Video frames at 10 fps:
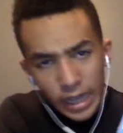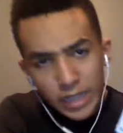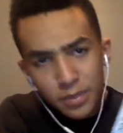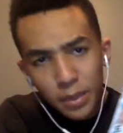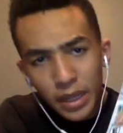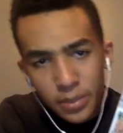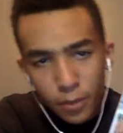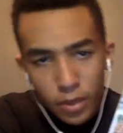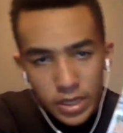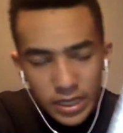ESPN
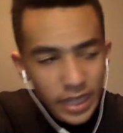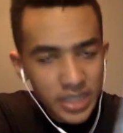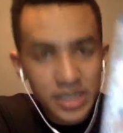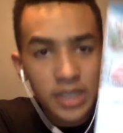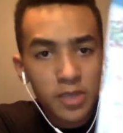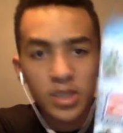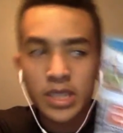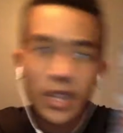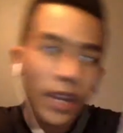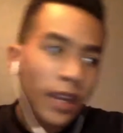Sports Connection. This was the
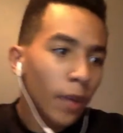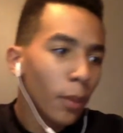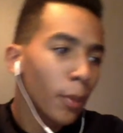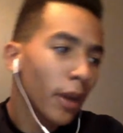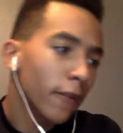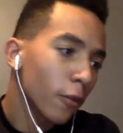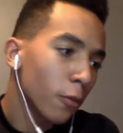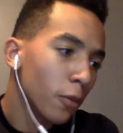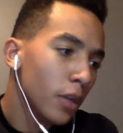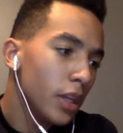second game I bought for the
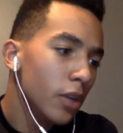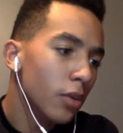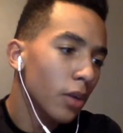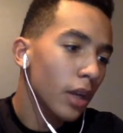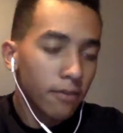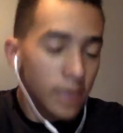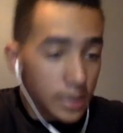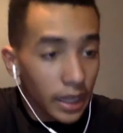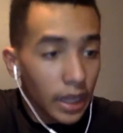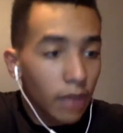Wii U. This
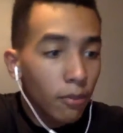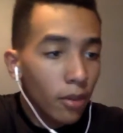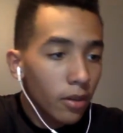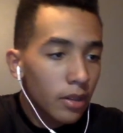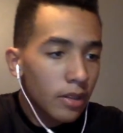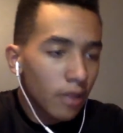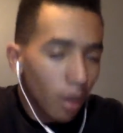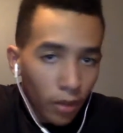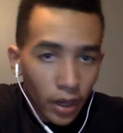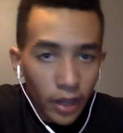game is
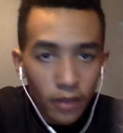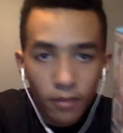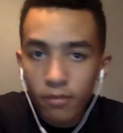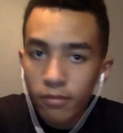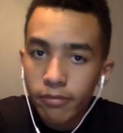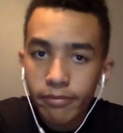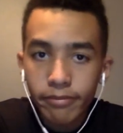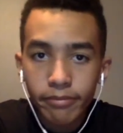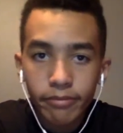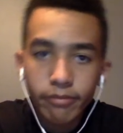alright.
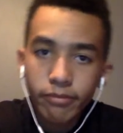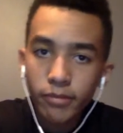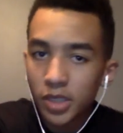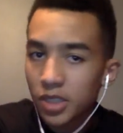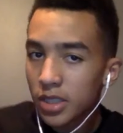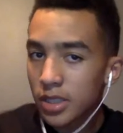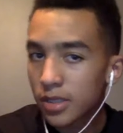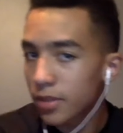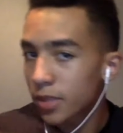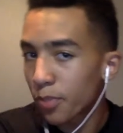It's just
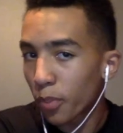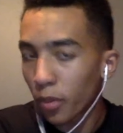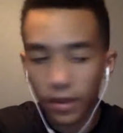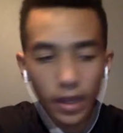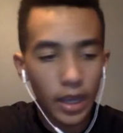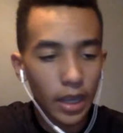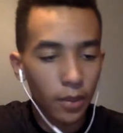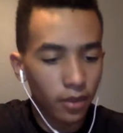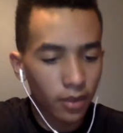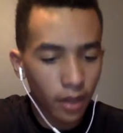sports
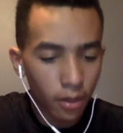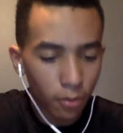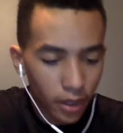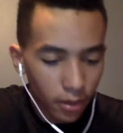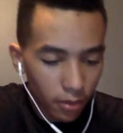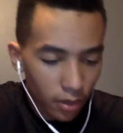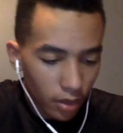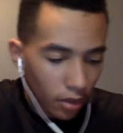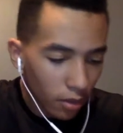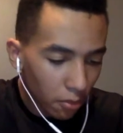games. It's like what?
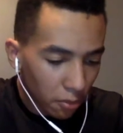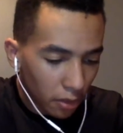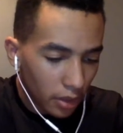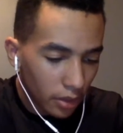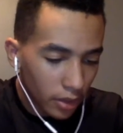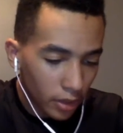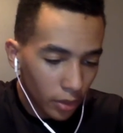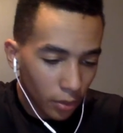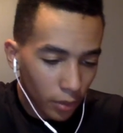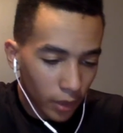1,
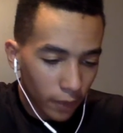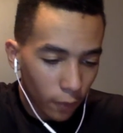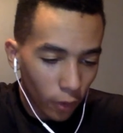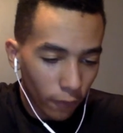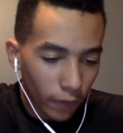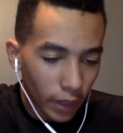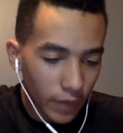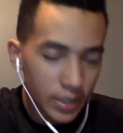2, 3, 4, 5.